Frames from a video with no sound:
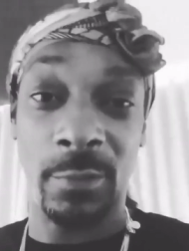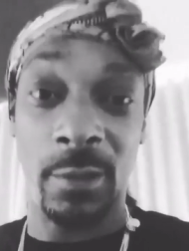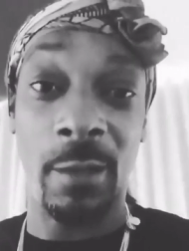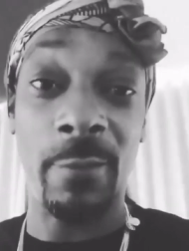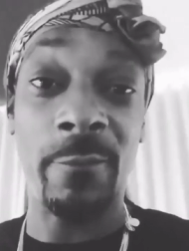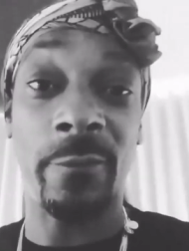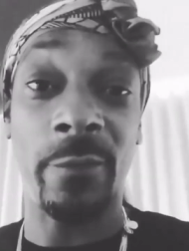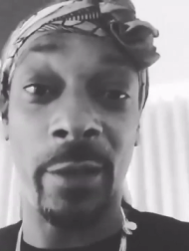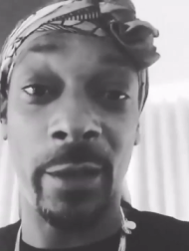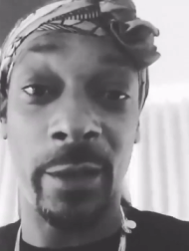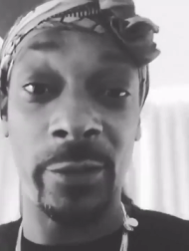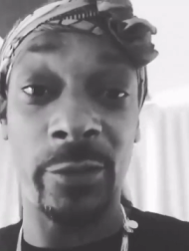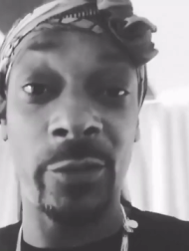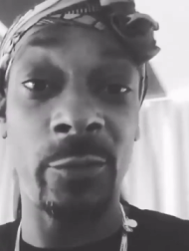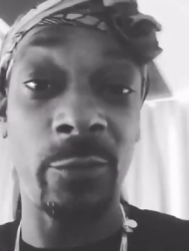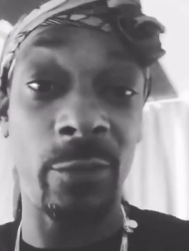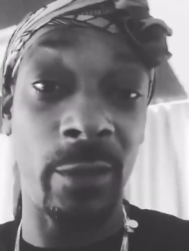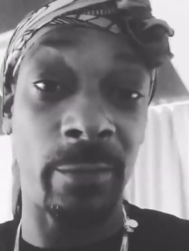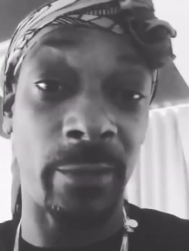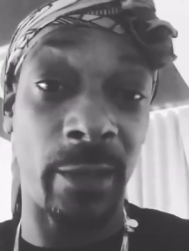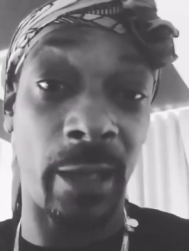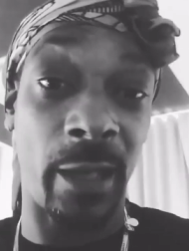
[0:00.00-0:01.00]
I'm fucking
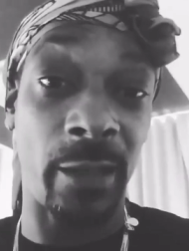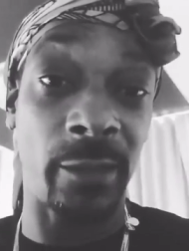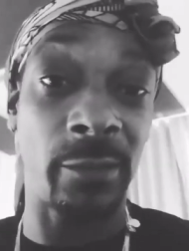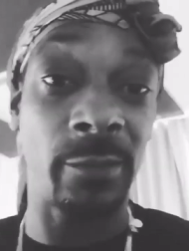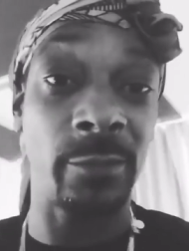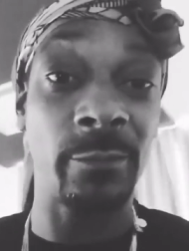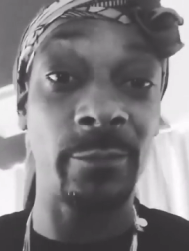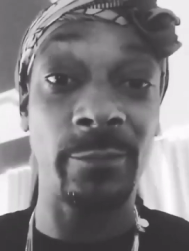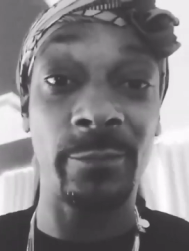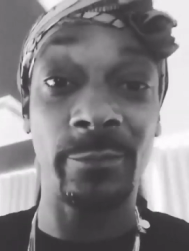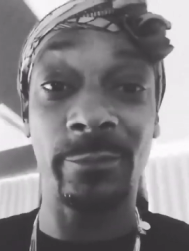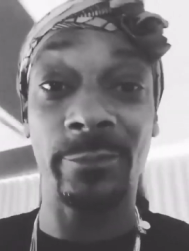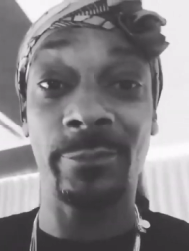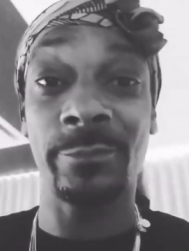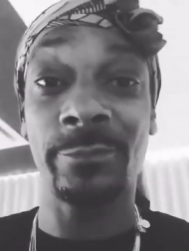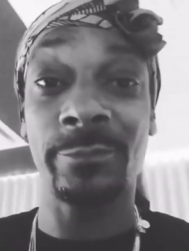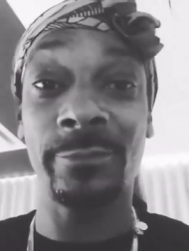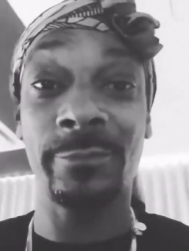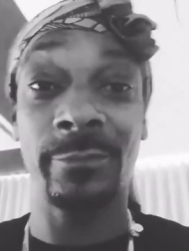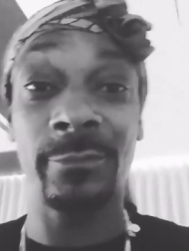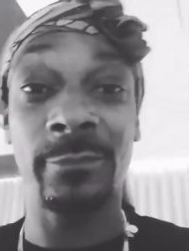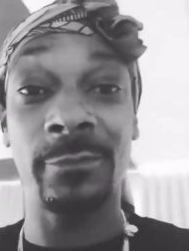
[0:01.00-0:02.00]
you up, Kanan.
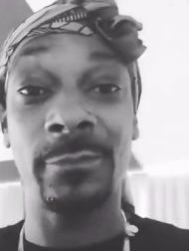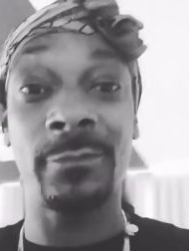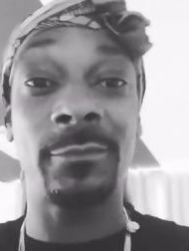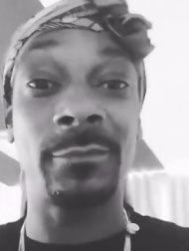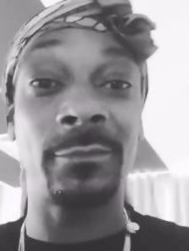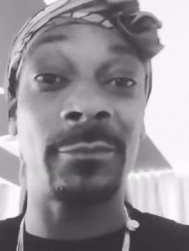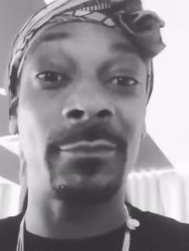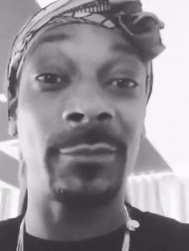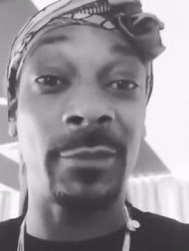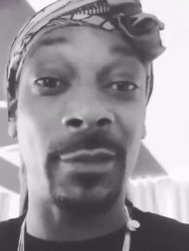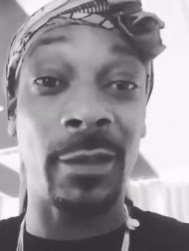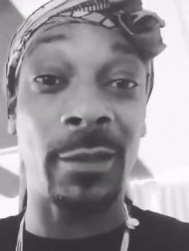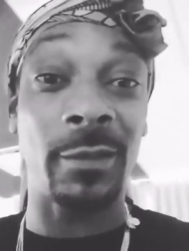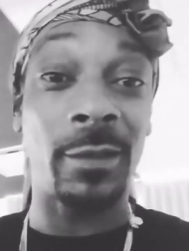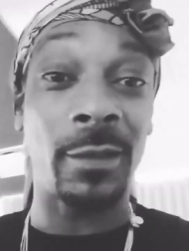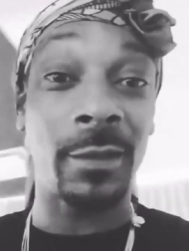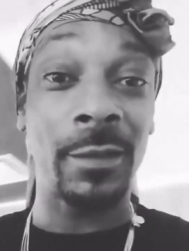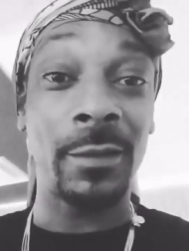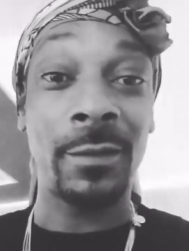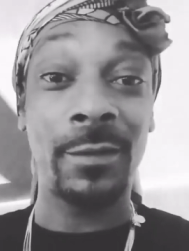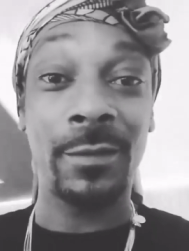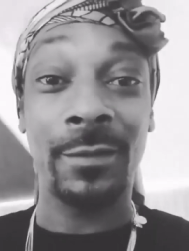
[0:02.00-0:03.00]
Yeah,
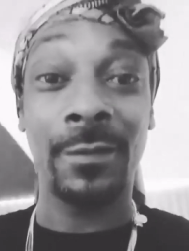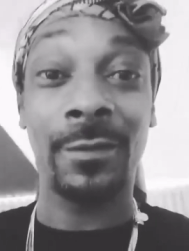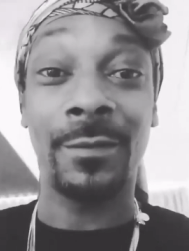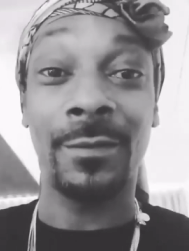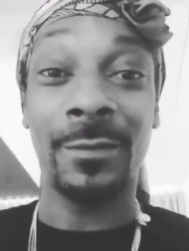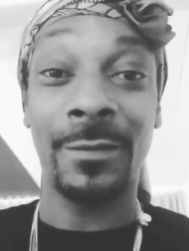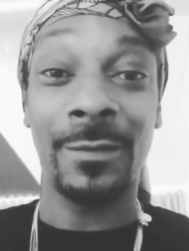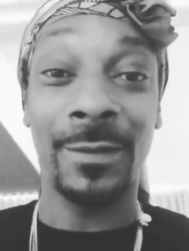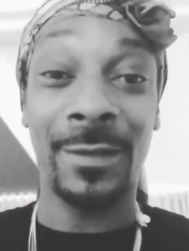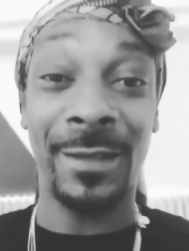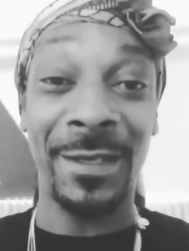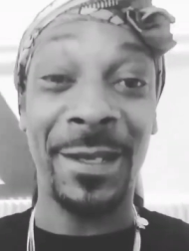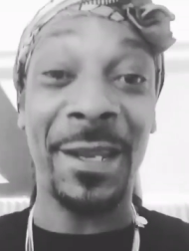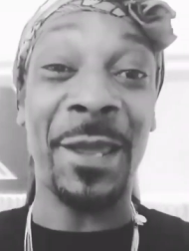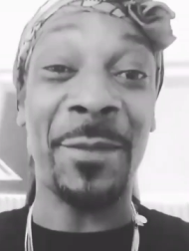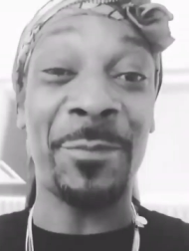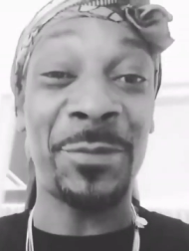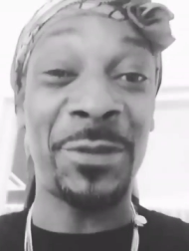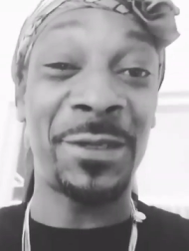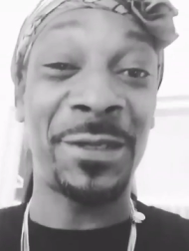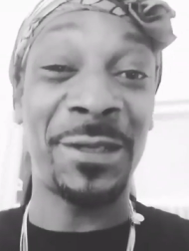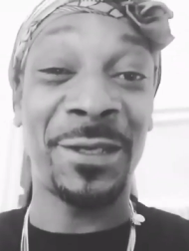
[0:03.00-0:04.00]
nigga. Get
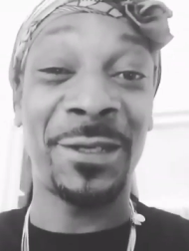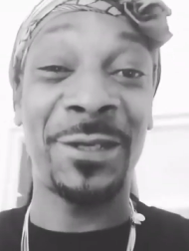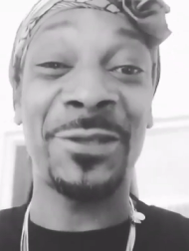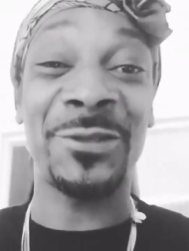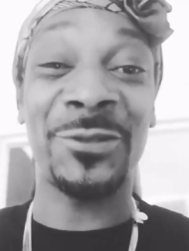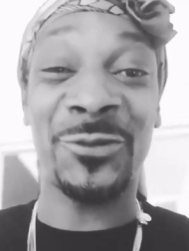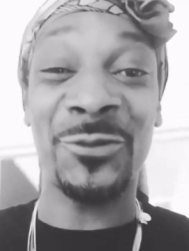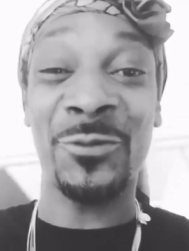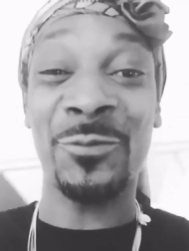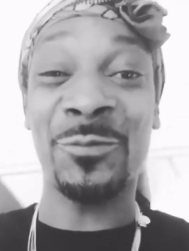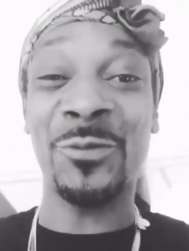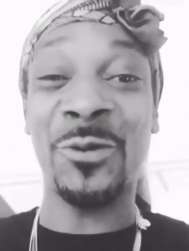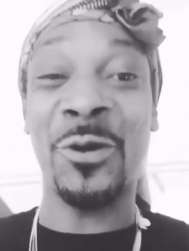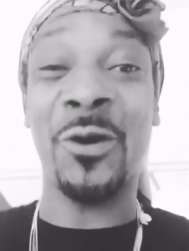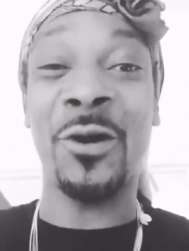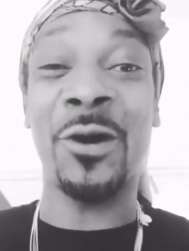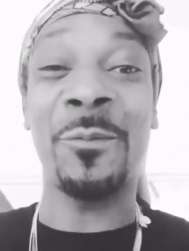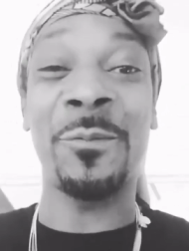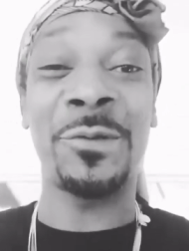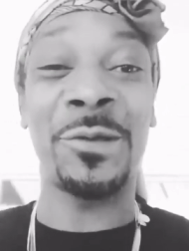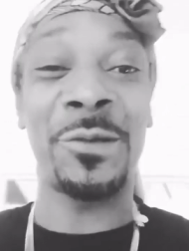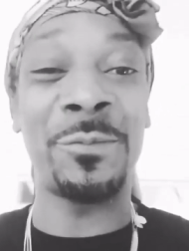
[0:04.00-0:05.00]
at me, nigga. This Snoop
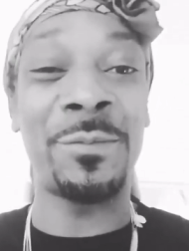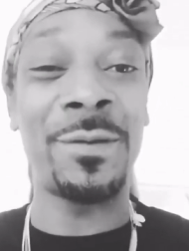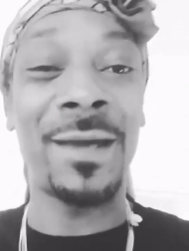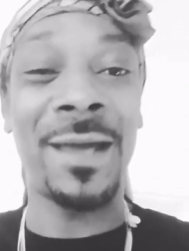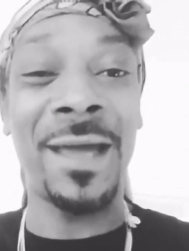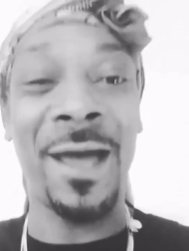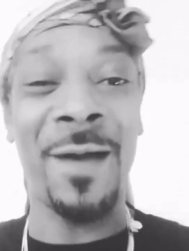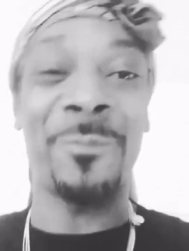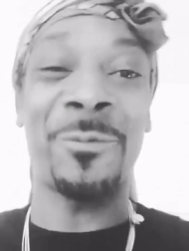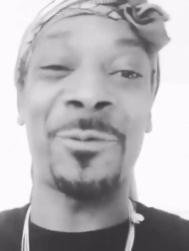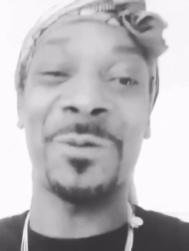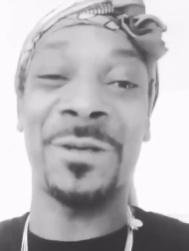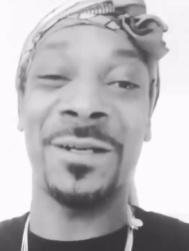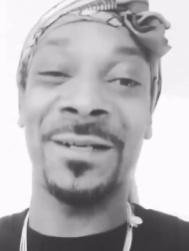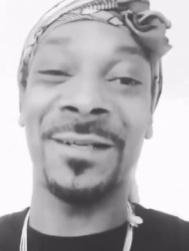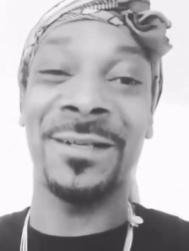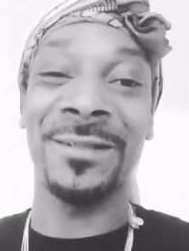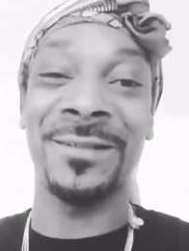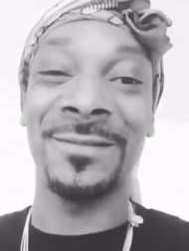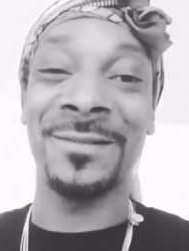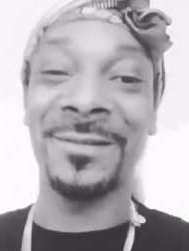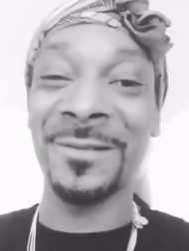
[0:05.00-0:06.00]
Dogg. I'm in the Big Apple, cuz.